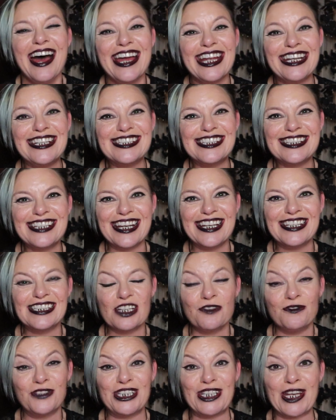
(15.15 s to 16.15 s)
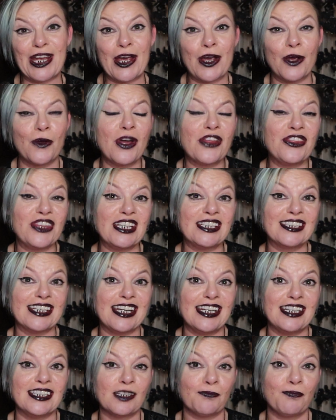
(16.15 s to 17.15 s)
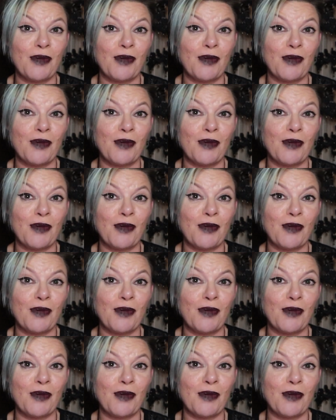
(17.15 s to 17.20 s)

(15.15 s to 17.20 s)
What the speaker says: In today's video, this is